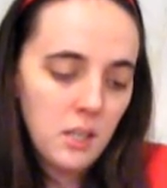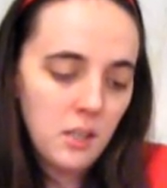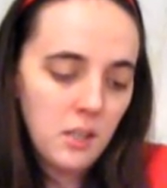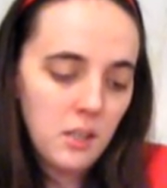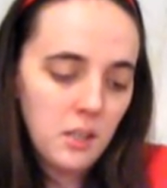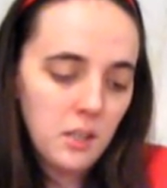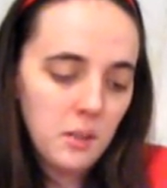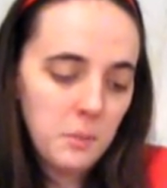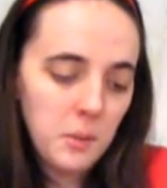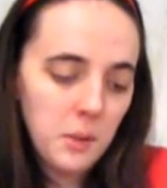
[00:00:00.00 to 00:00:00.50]

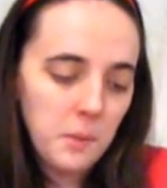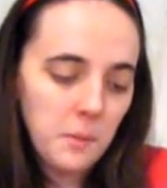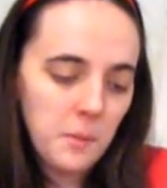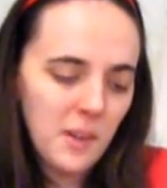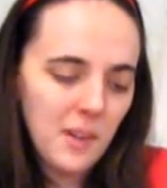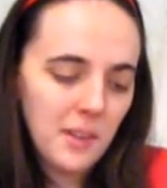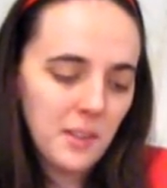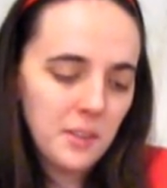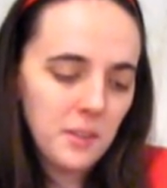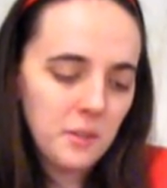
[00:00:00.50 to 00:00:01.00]
Now, permanent
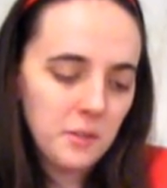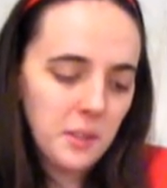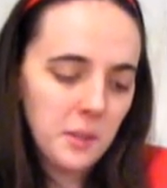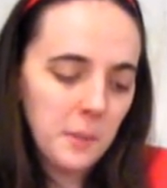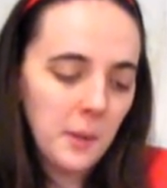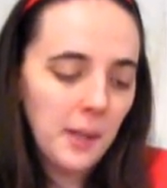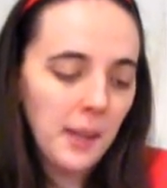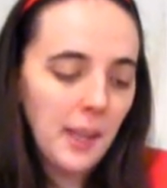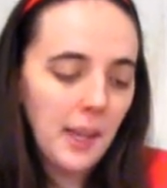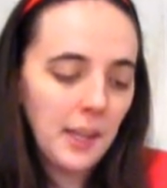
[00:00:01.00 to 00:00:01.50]
markers don't seem
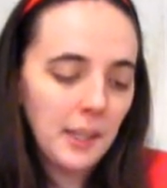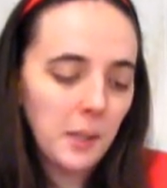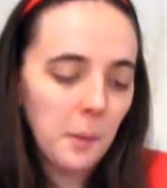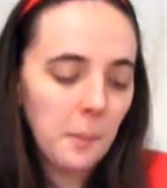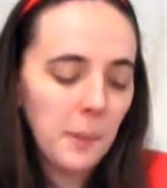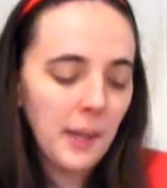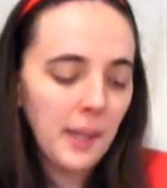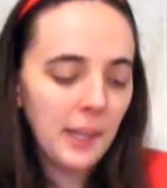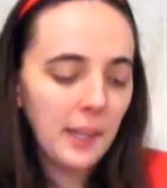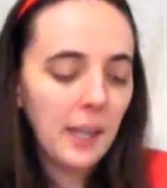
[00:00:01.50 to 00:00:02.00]
to like the
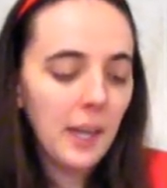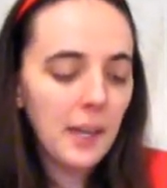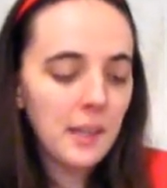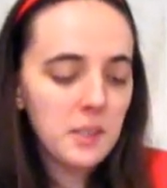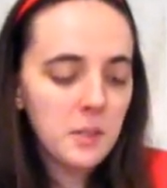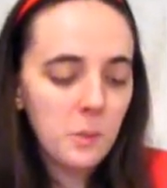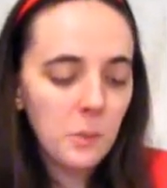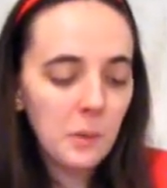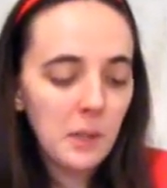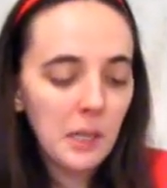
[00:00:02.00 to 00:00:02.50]
paint as
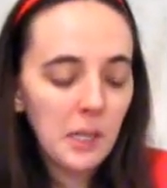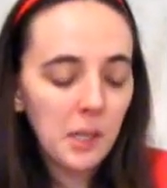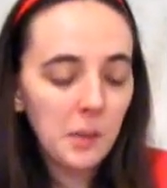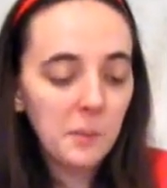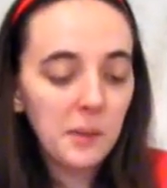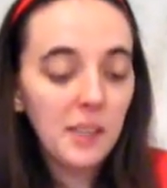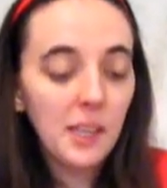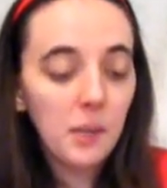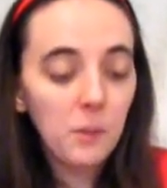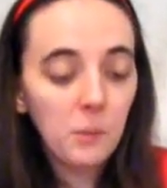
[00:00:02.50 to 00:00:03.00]
well,
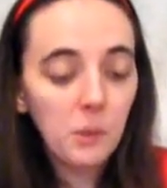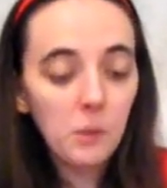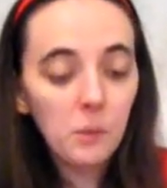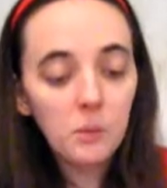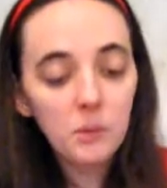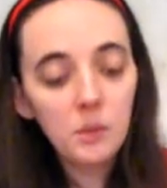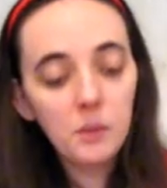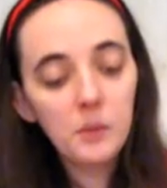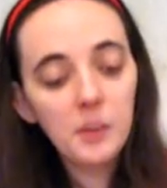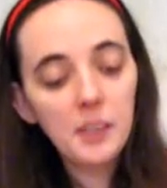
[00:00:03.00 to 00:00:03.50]
but they will
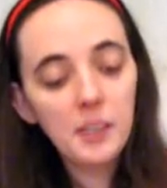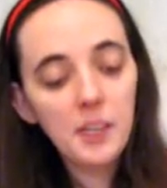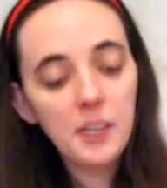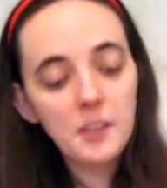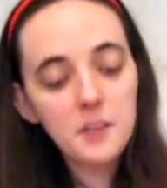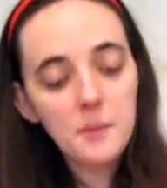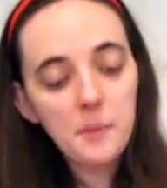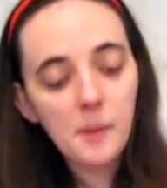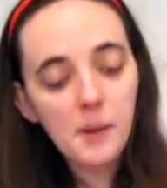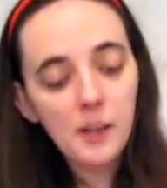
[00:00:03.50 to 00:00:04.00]
do it.
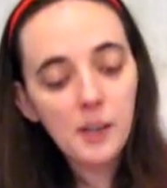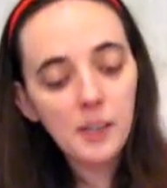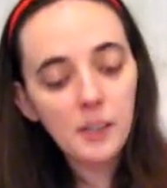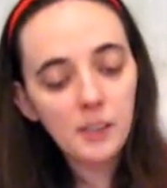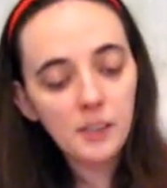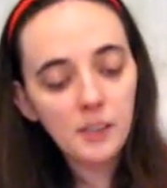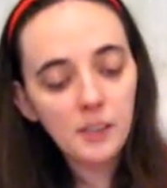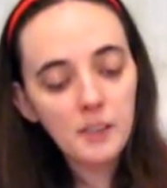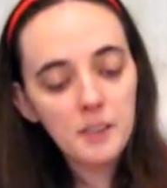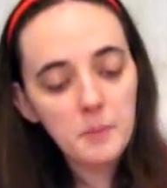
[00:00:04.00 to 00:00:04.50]
That's
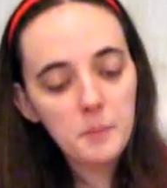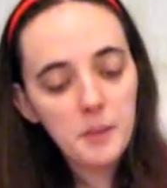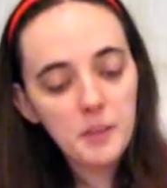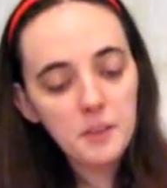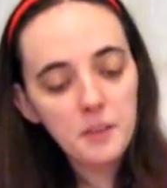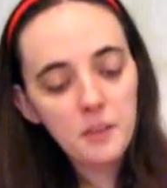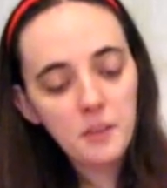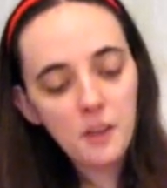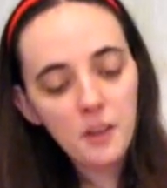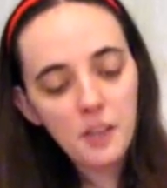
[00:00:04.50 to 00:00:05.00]
why it's
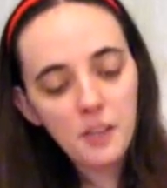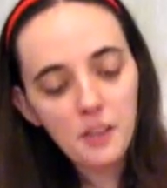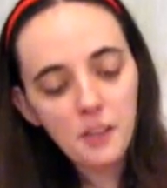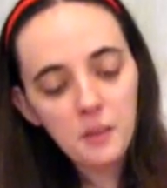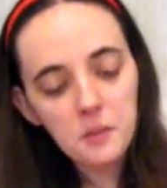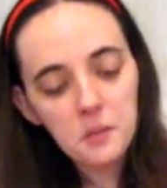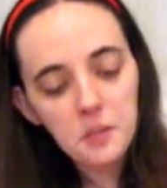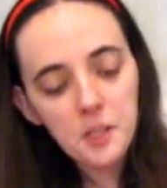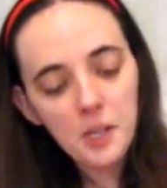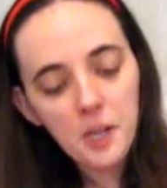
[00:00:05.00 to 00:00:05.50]
best to kind of
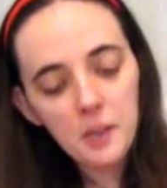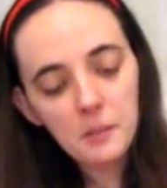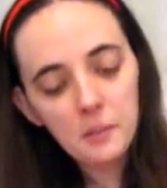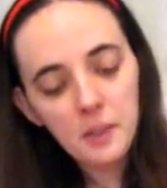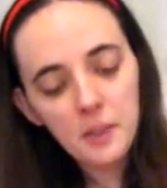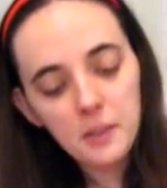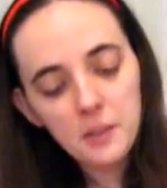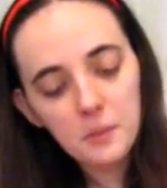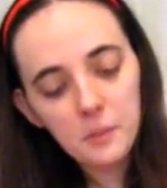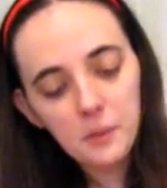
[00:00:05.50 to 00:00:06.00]
go
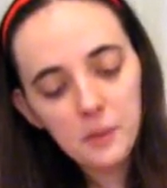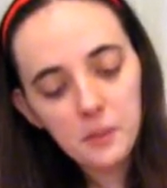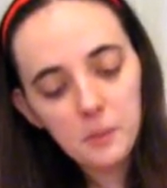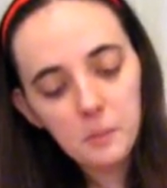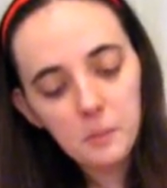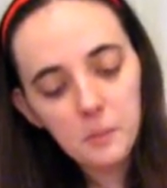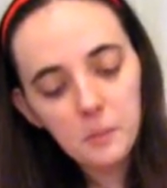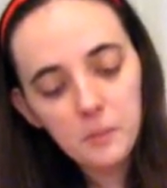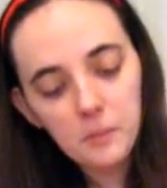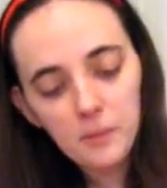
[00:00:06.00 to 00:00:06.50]
sideways with
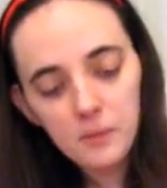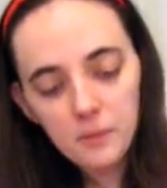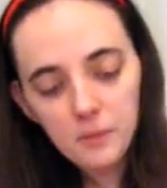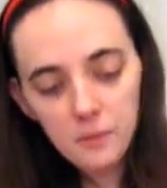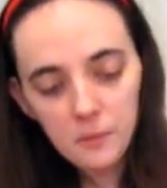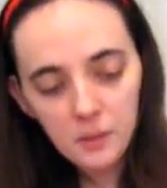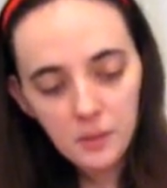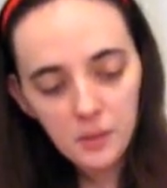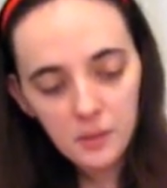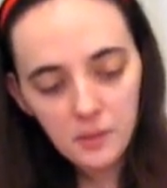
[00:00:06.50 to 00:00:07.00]

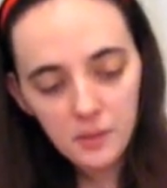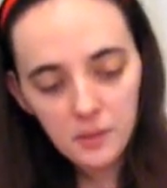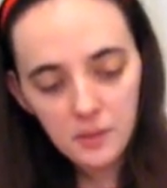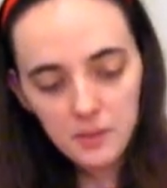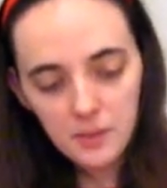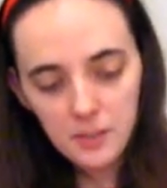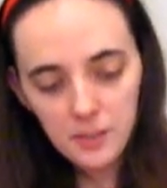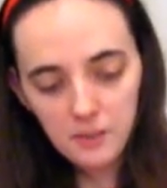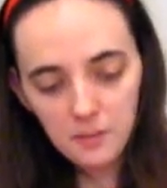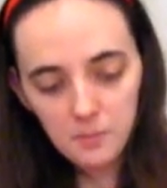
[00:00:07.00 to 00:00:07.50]
when you're,
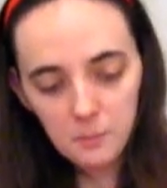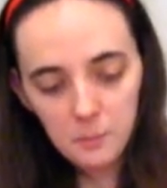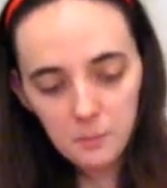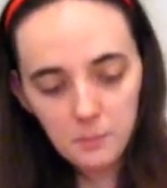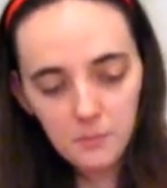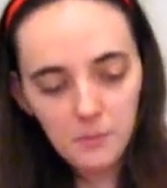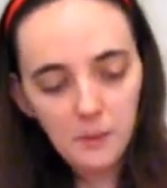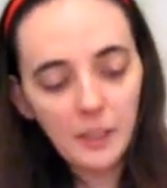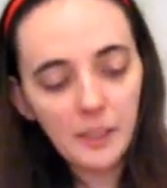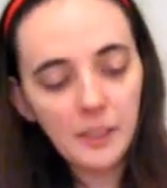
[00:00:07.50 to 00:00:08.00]
instead of
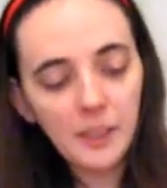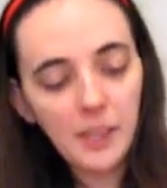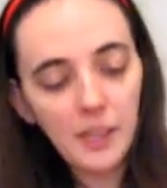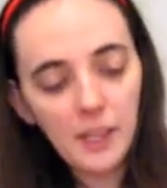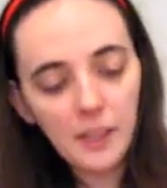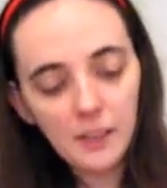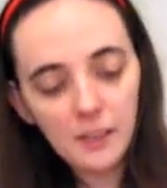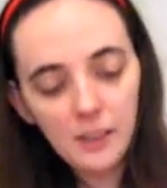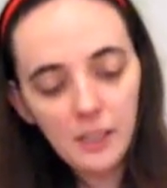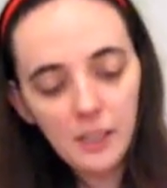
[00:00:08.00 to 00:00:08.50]
like that,